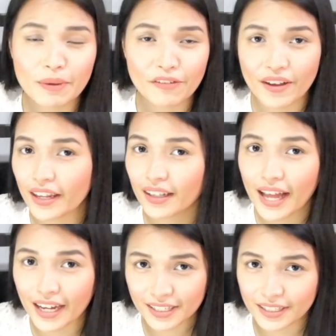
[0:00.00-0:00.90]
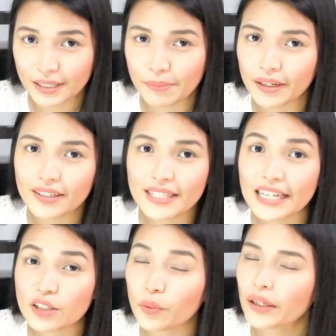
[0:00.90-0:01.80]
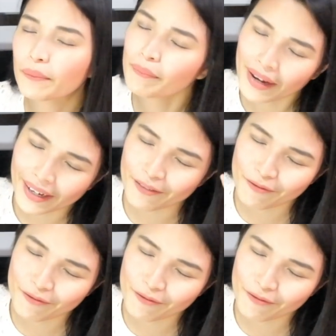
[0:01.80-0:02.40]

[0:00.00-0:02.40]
my final answer because that's what my